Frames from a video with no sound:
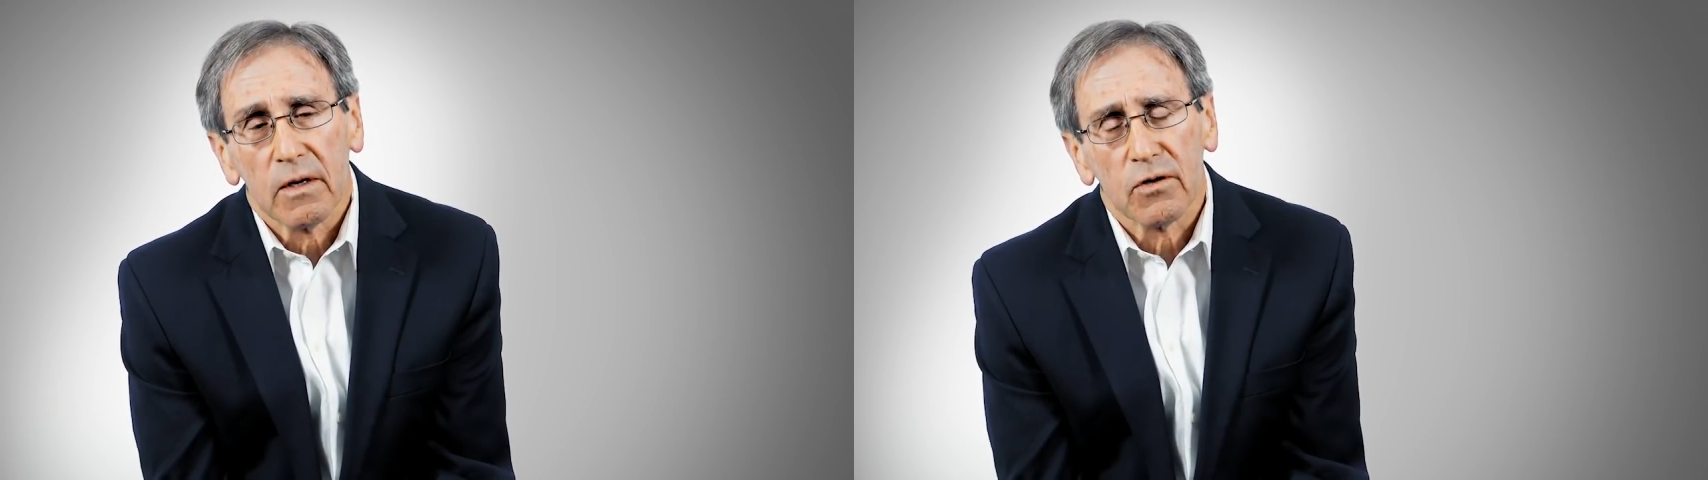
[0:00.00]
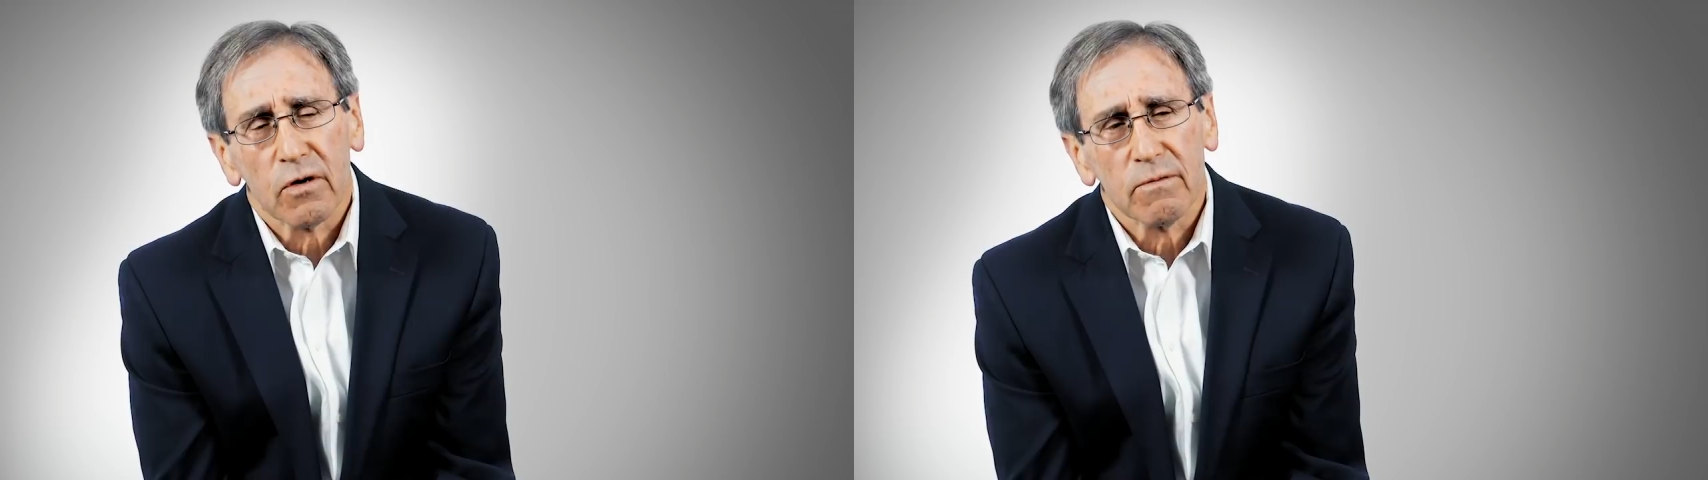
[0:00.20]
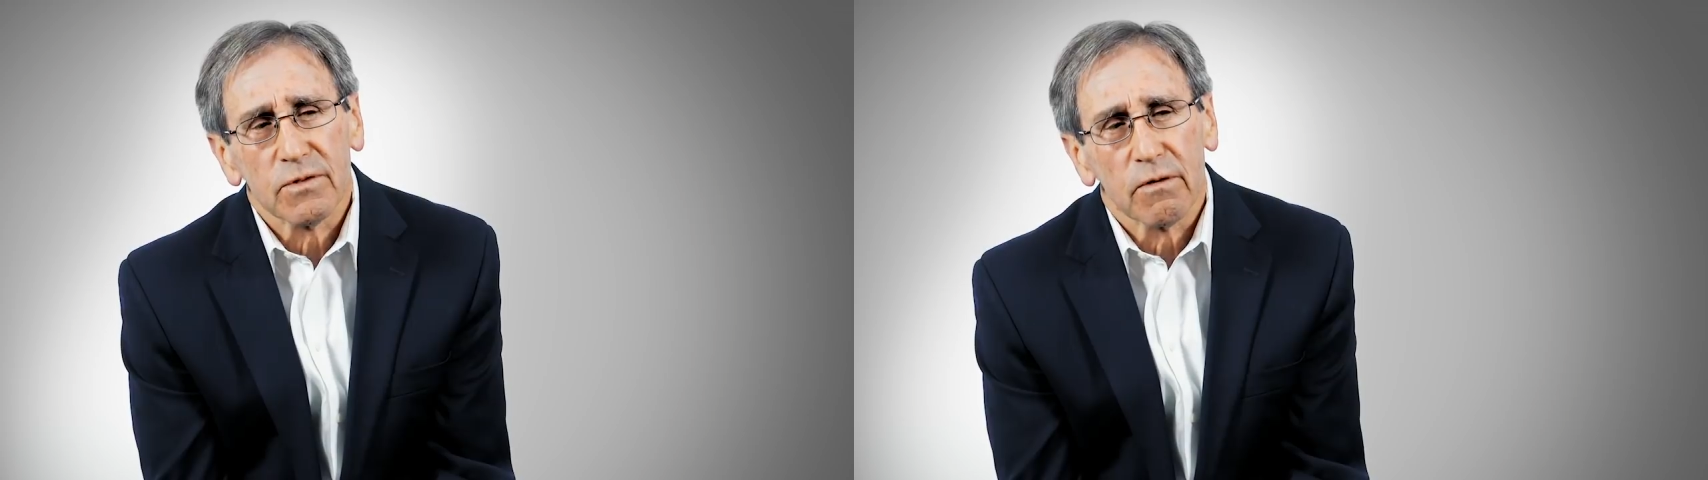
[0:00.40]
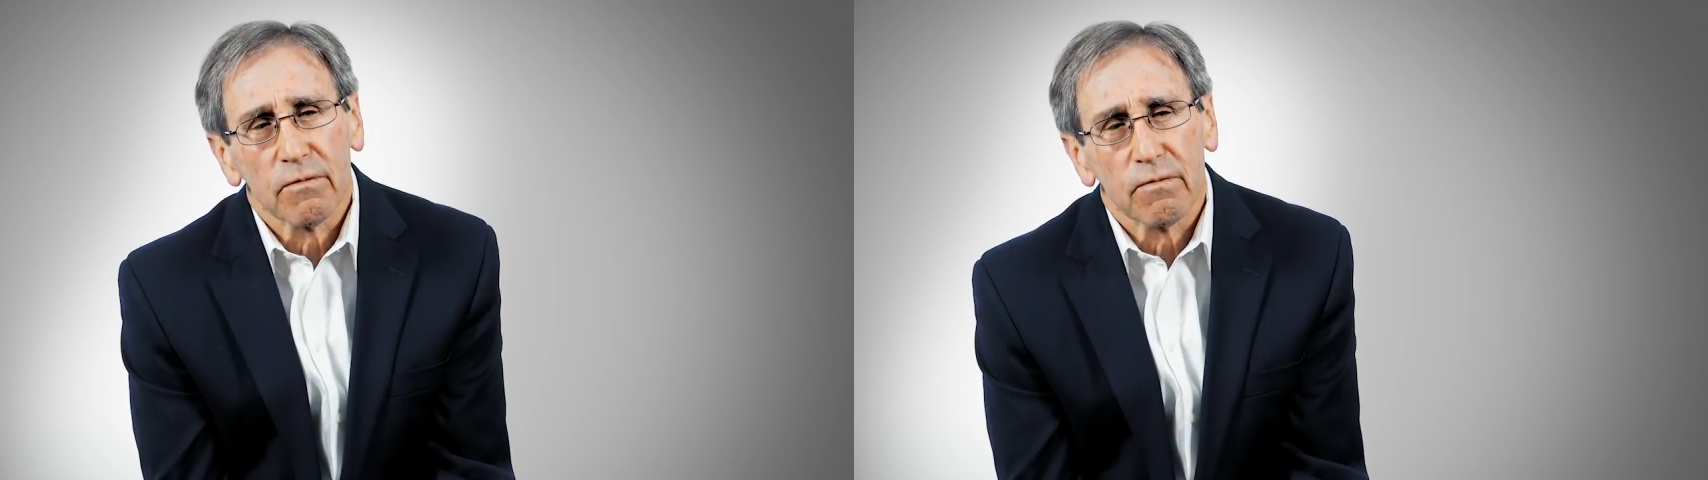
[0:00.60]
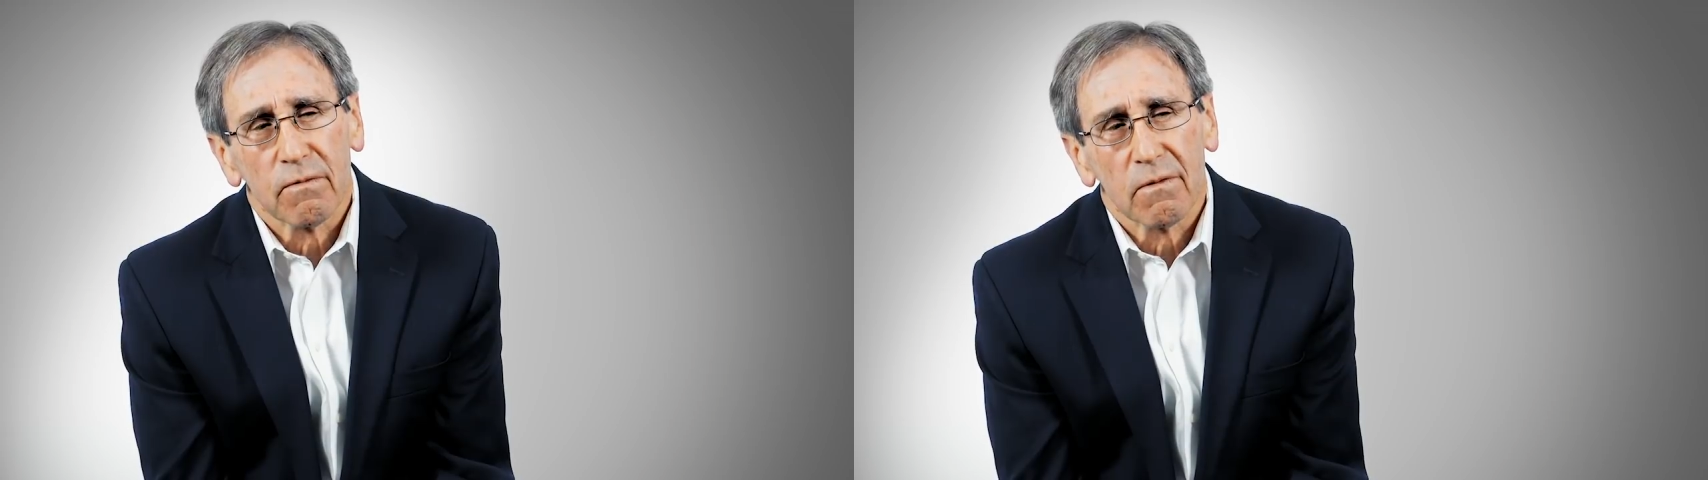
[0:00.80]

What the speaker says: in terms of